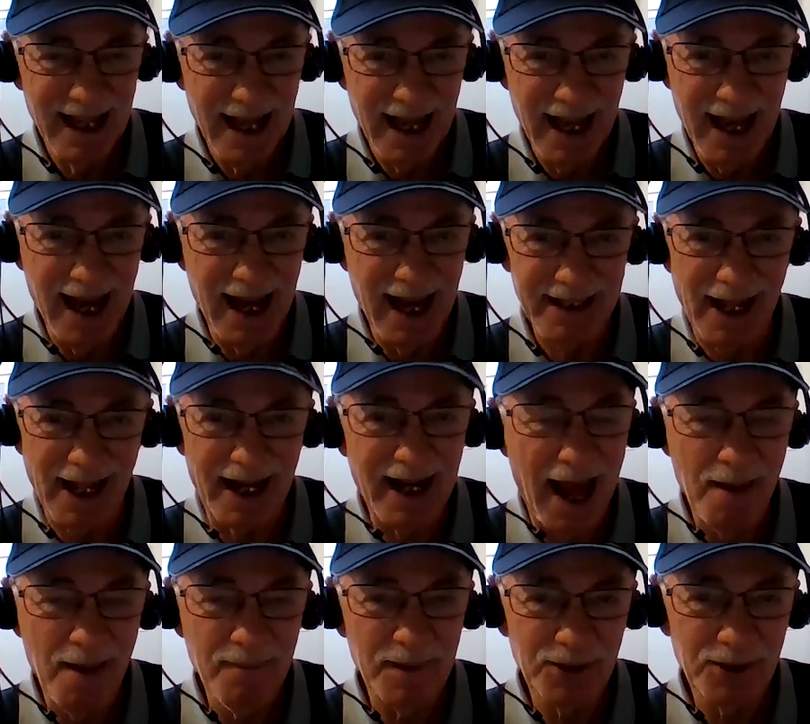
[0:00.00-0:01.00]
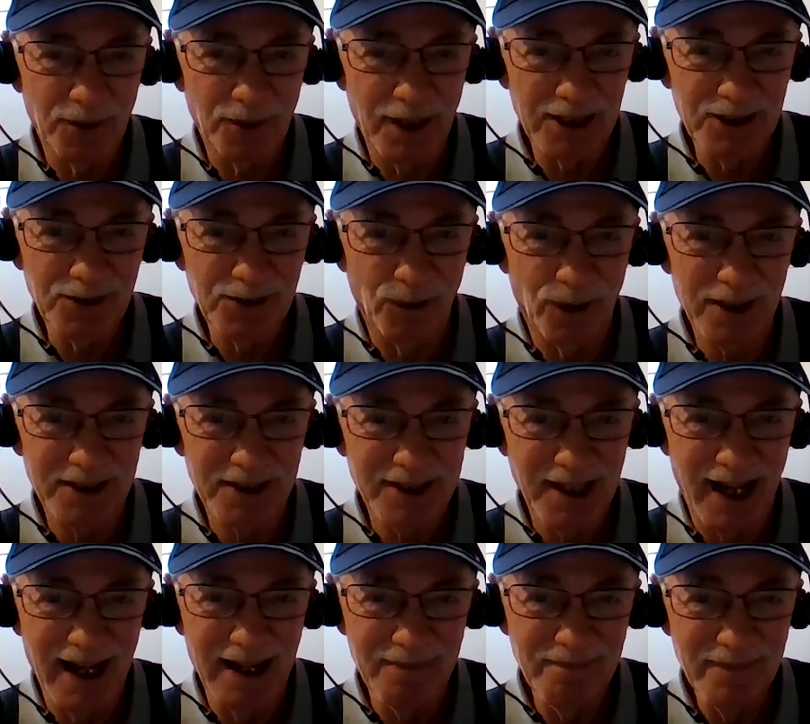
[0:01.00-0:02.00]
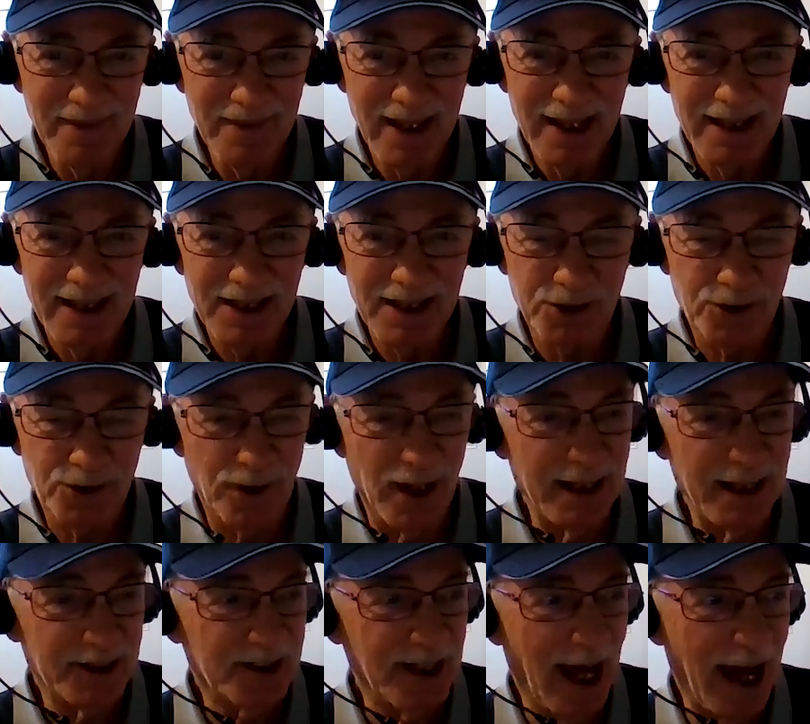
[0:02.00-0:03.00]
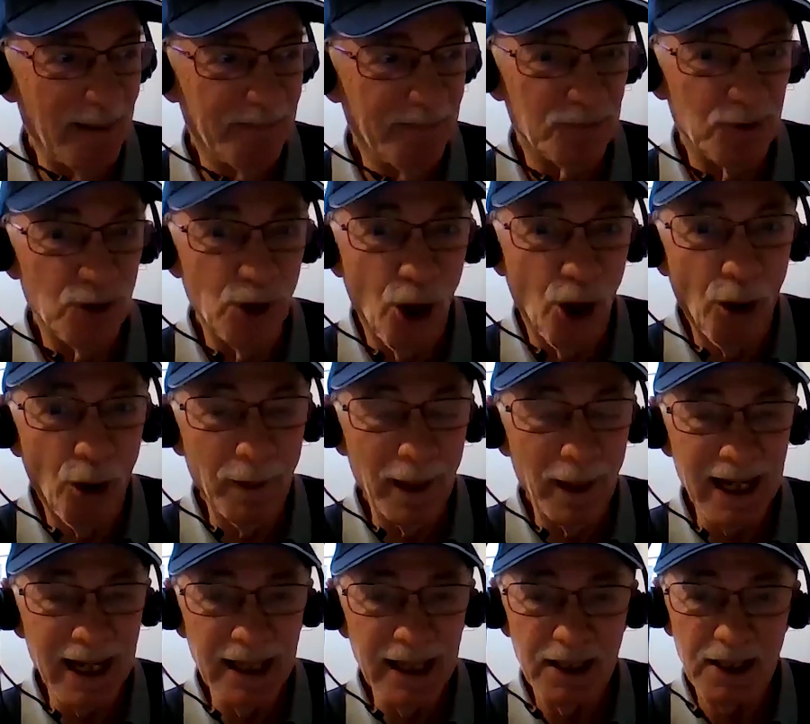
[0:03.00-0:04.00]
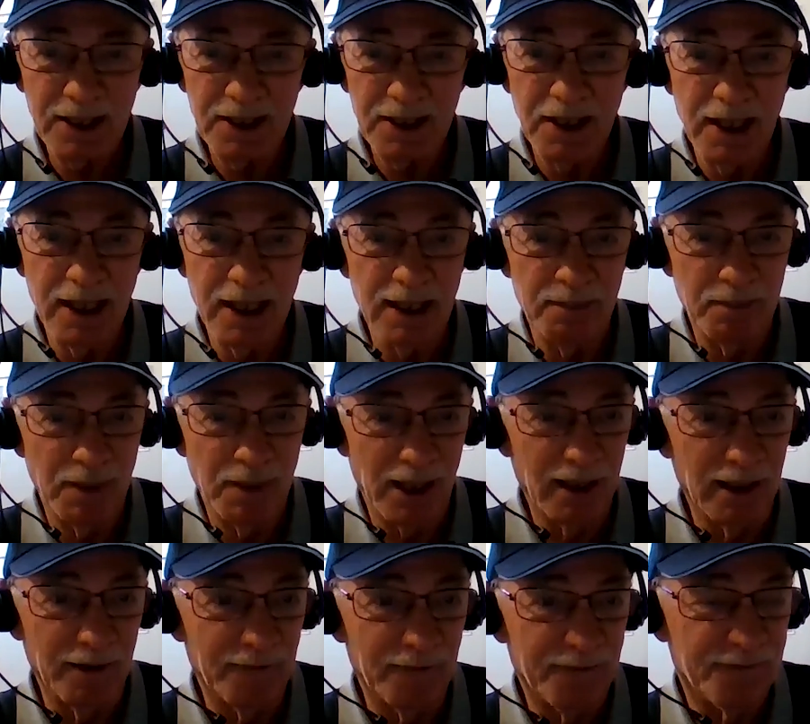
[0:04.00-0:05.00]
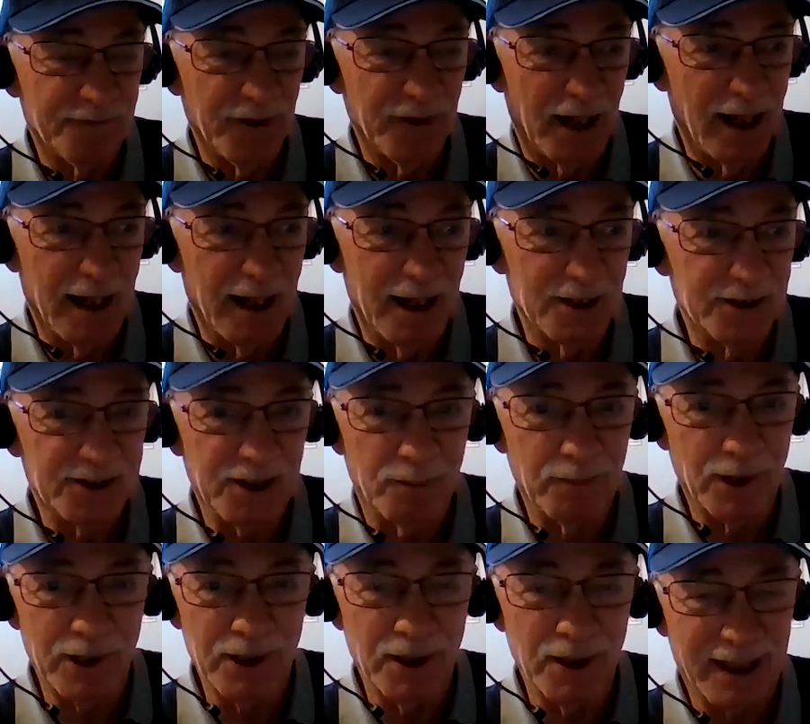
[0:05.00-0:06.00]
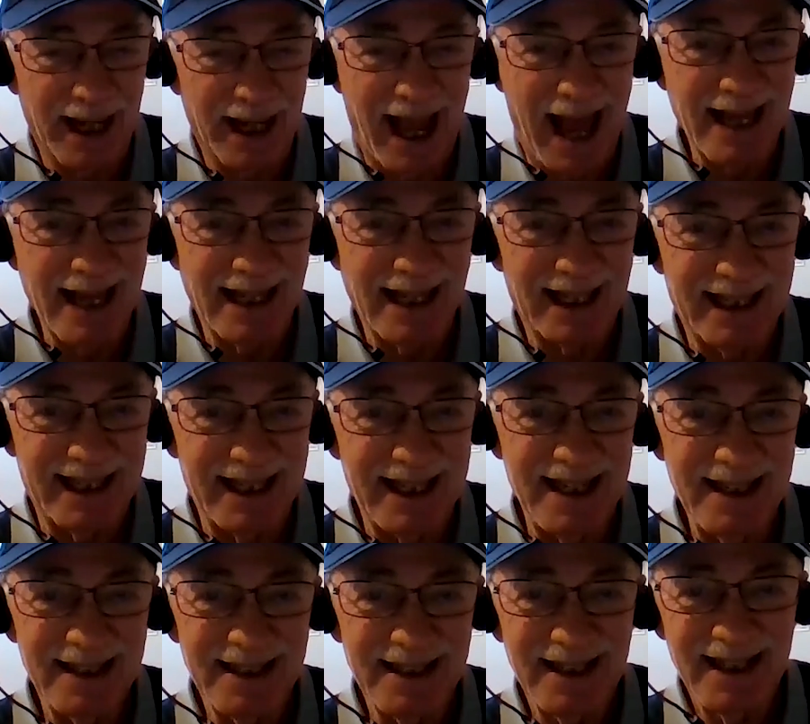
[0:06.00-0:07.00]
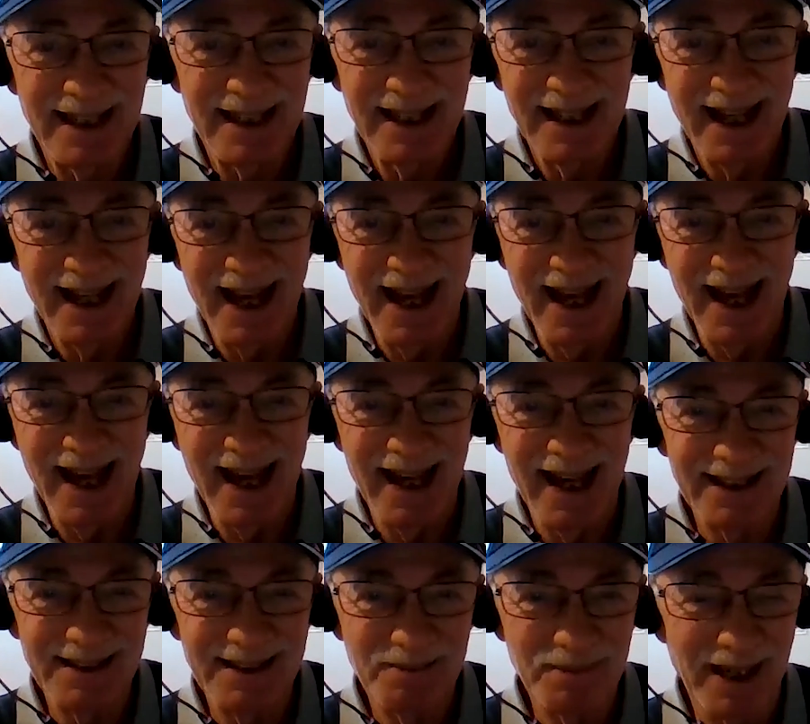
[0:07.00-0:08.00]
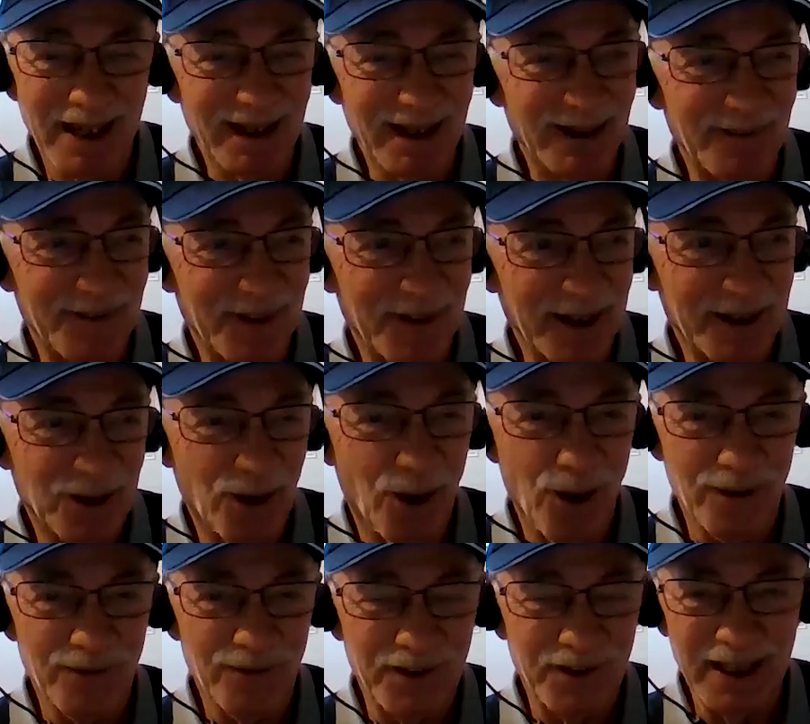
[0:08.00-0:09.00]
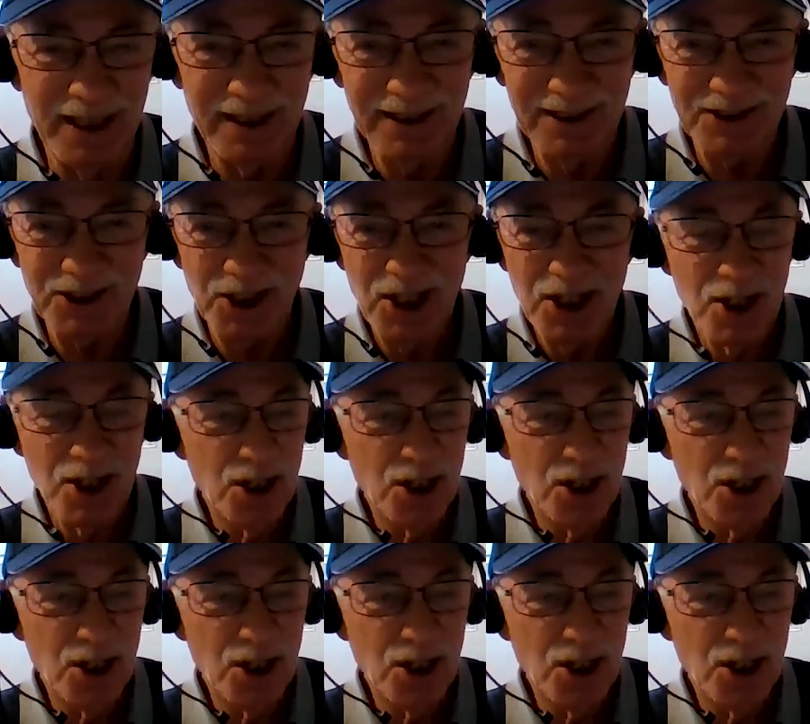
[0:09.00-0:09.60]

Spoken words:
And that happened to us one time. The train stopped. Nobody in the middle of somewhere near Kankakee and the middle of the cornfields.